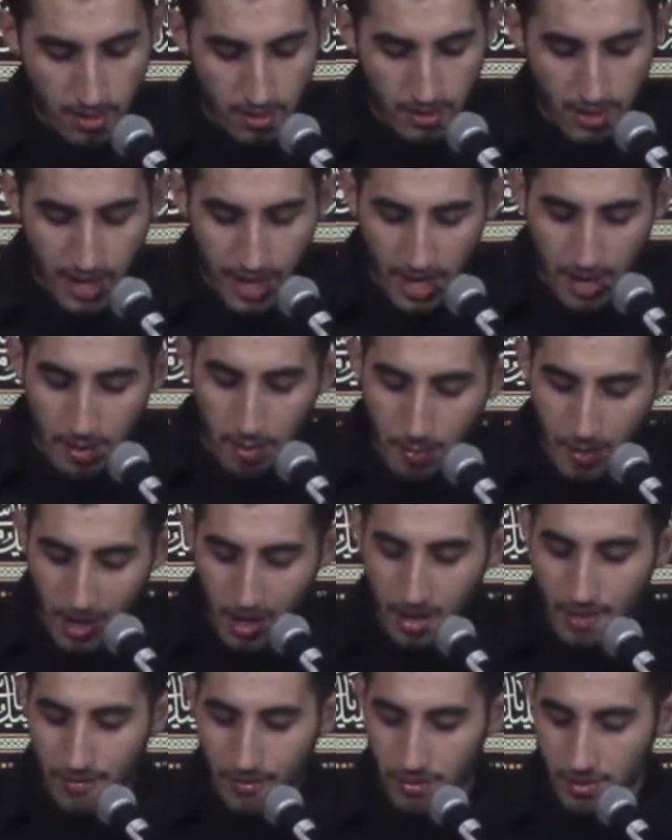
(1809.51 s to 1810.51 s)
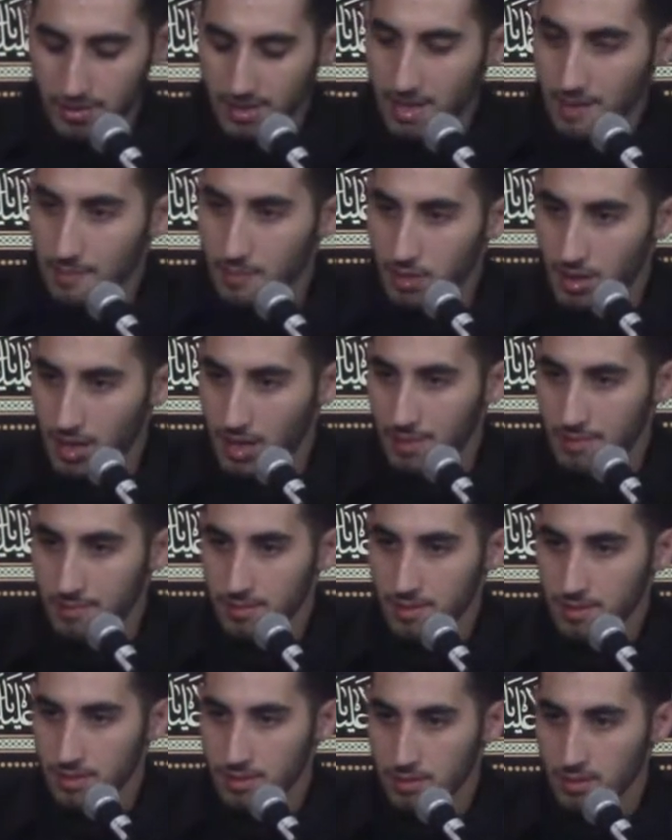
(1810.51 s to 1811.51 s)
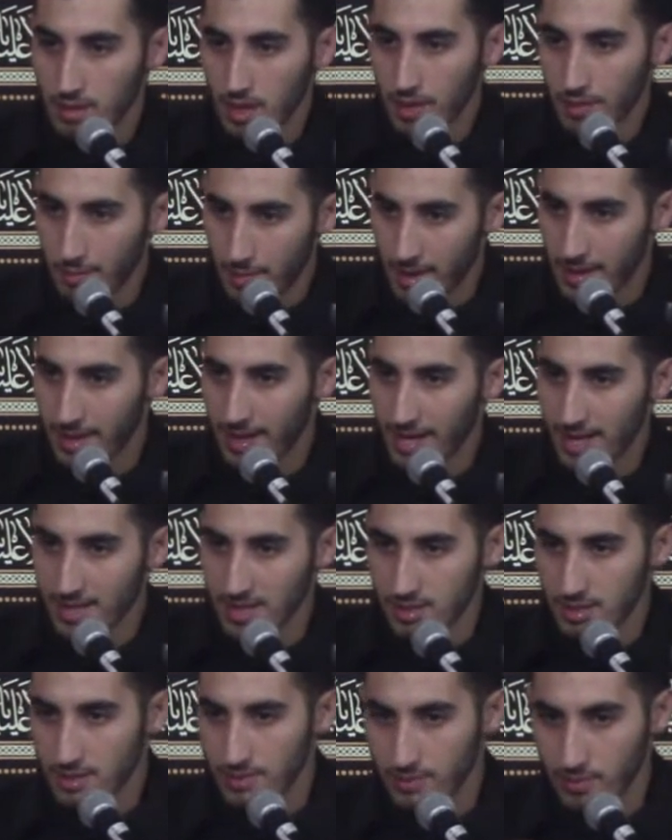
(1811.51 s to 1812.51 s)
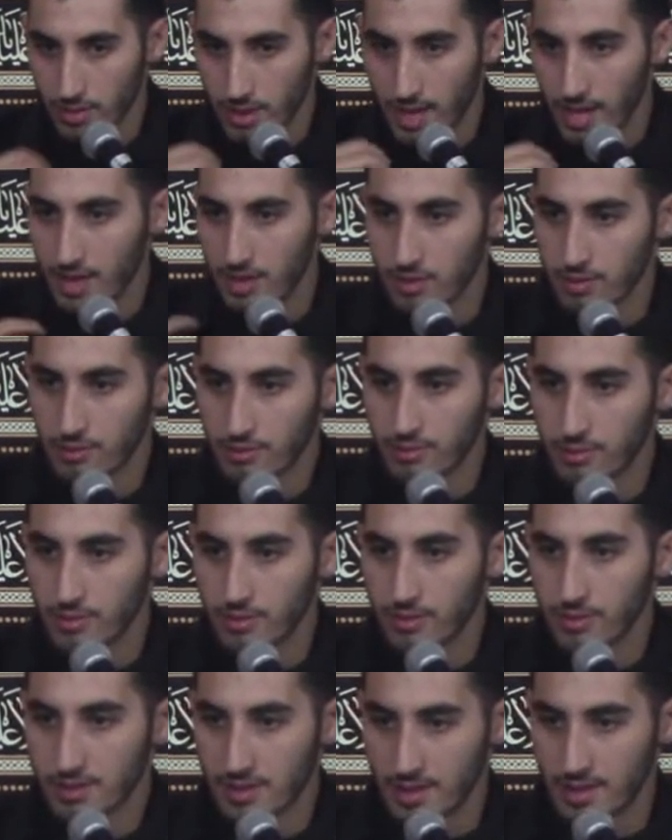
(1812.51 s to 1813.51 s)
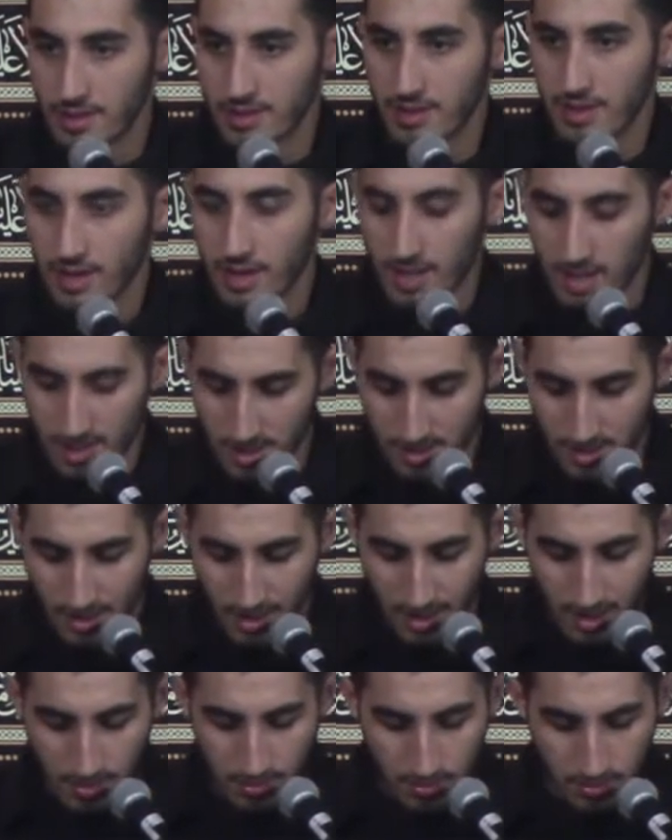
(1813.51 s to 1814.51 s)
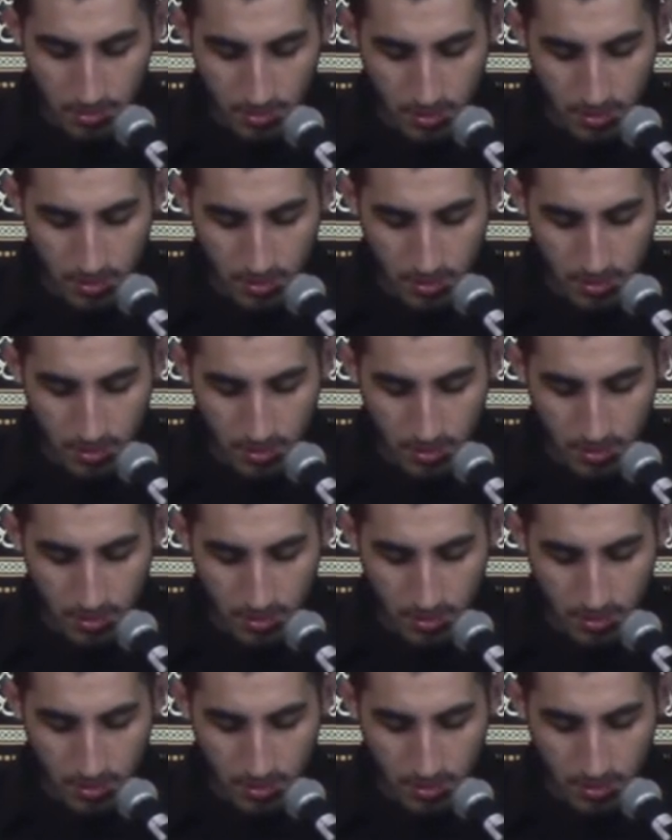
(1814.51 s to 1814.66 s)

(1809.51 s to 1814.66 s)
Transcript: Then Abu Bakr, for example, comes. Abu Bakr asks for the hand of Sayyidah Zahra salam.